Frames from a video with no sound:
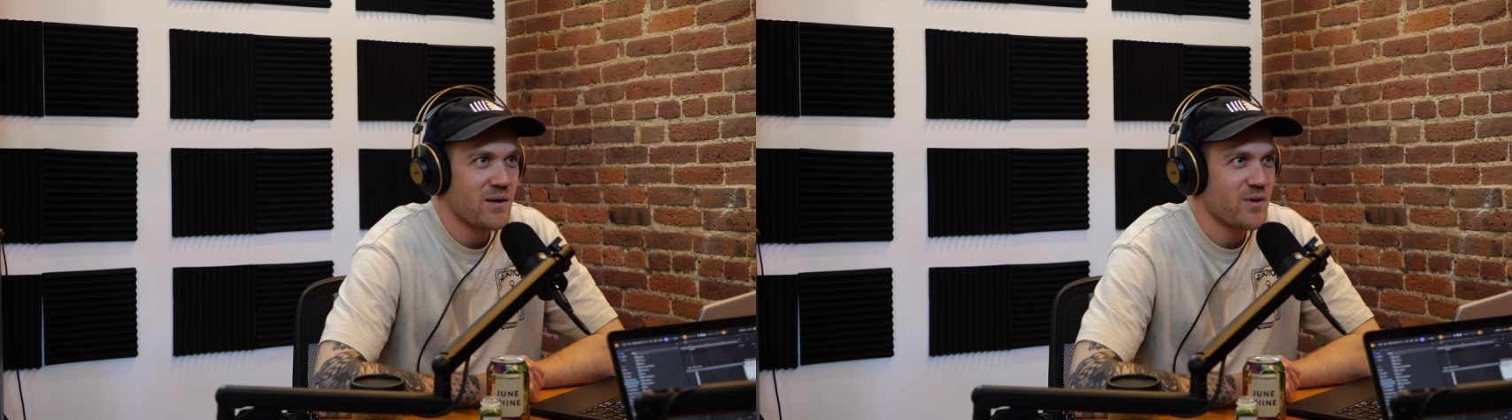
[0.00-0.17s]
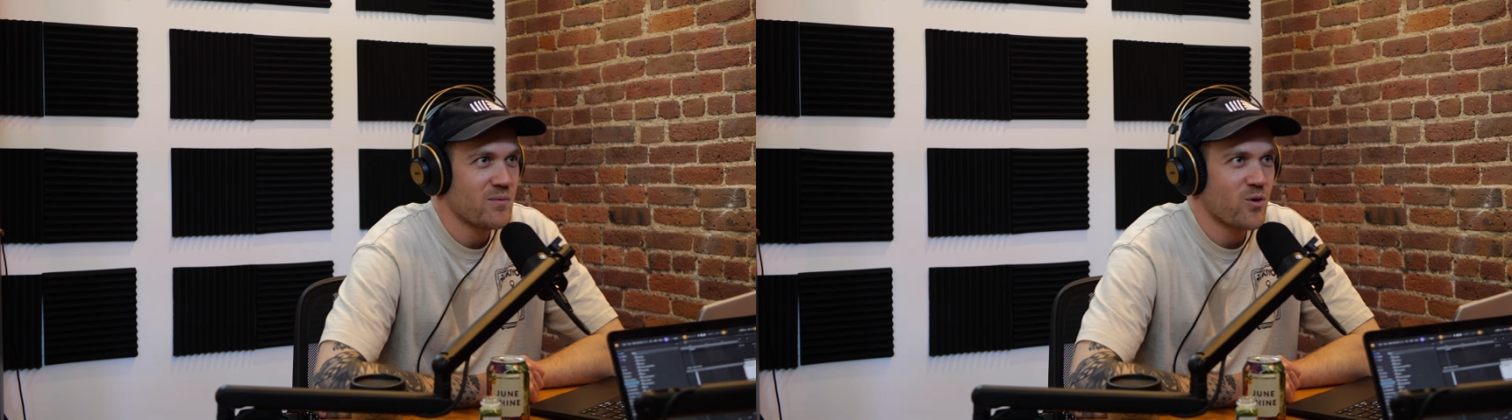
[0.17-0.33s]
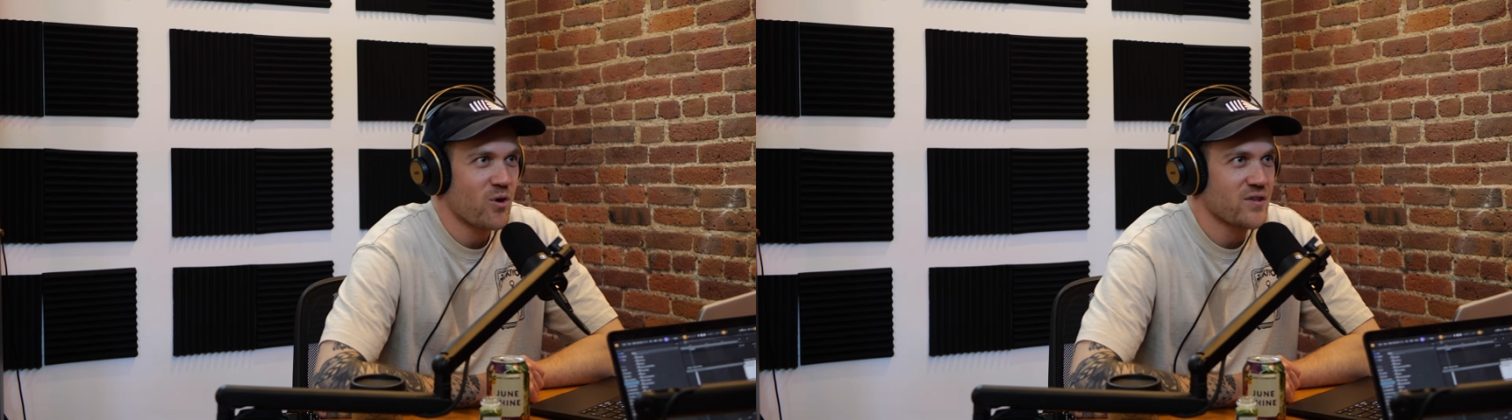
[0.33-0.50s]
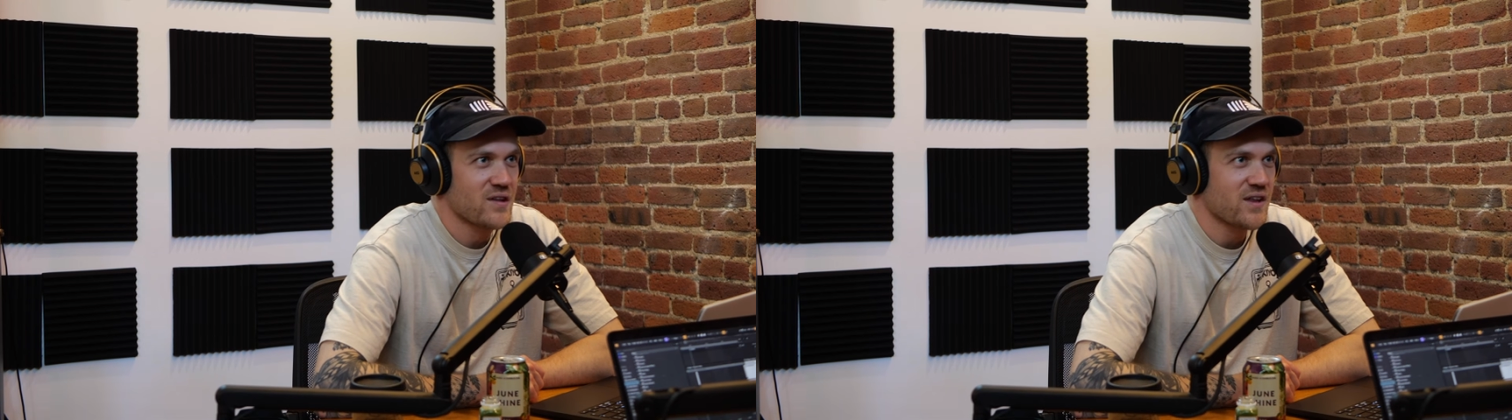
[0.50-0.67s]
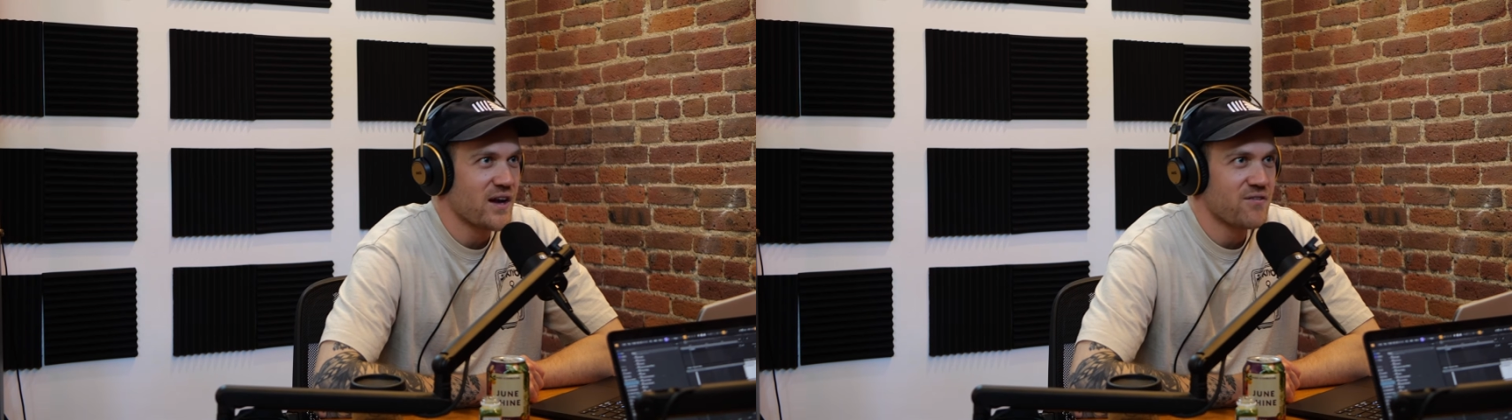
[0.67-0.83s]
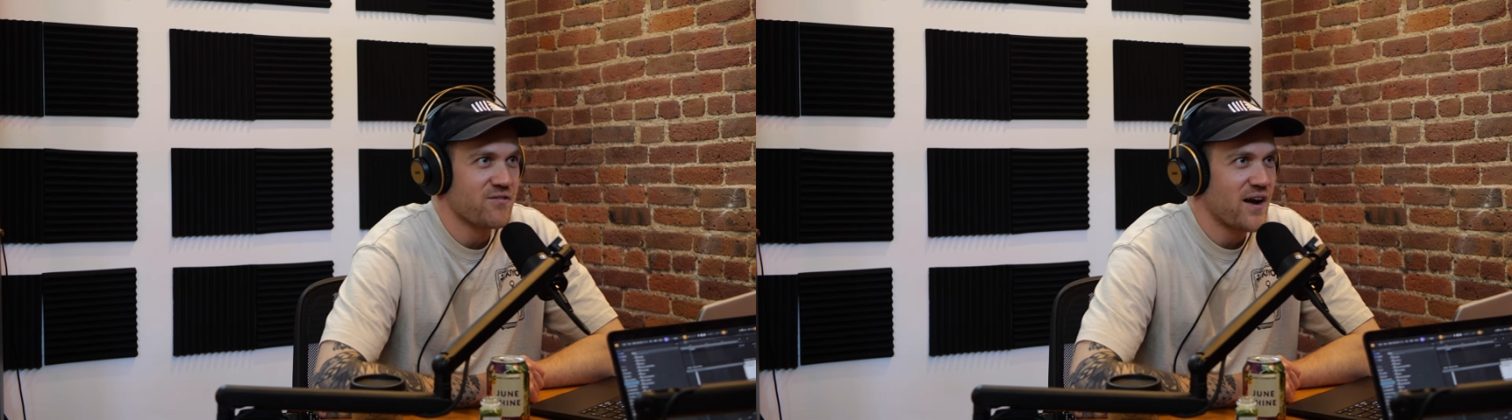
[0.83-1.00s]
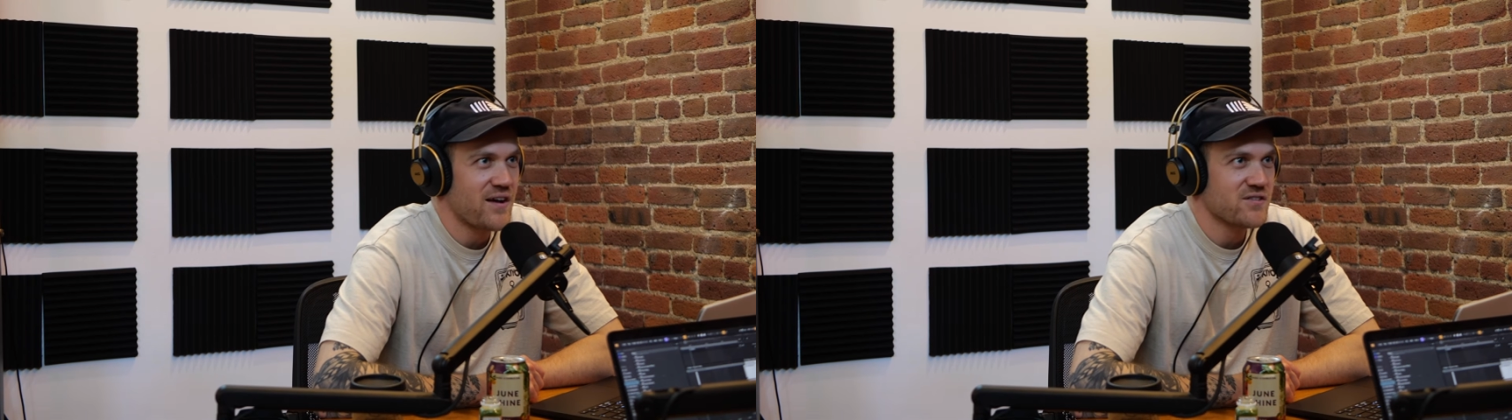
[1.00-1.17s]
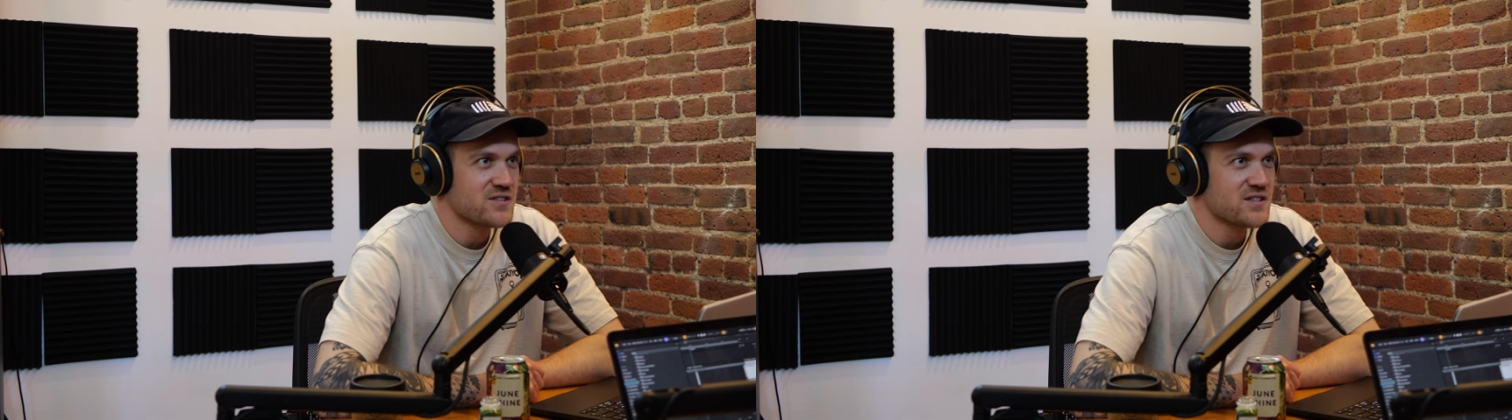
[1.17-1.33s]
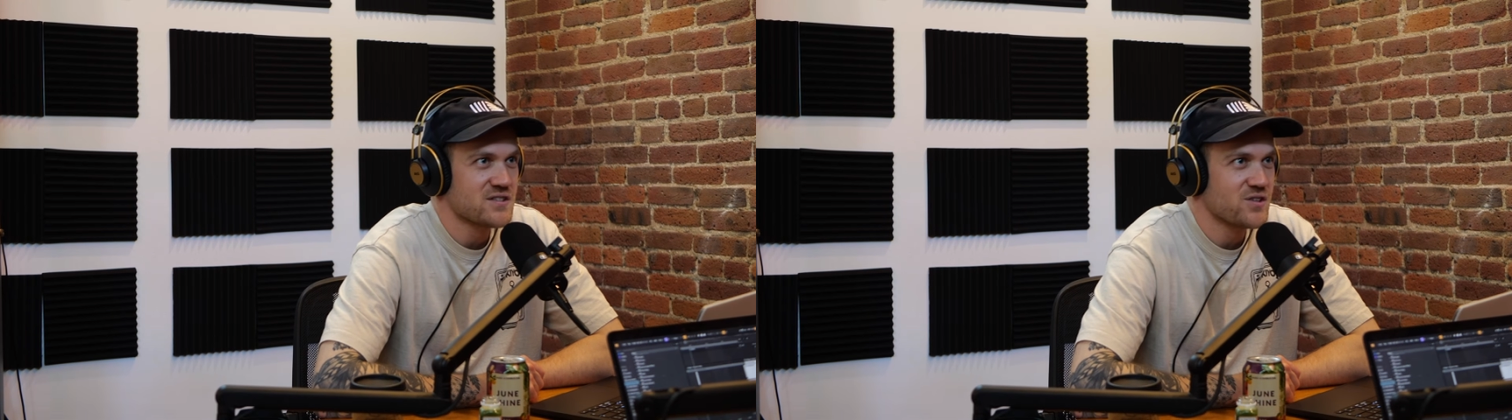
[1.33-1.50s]
be more than like 500 or
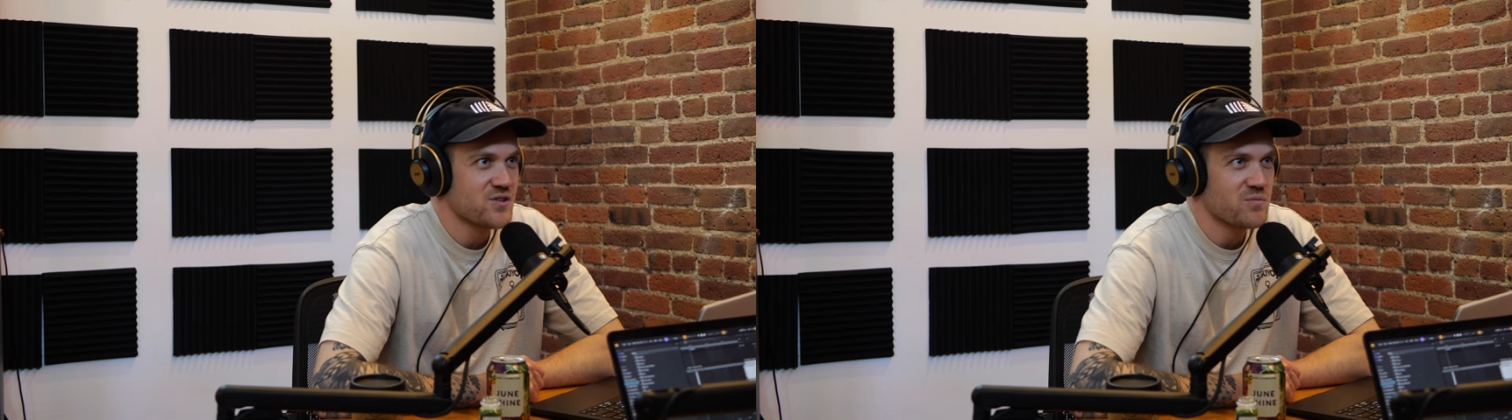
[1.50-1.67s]
600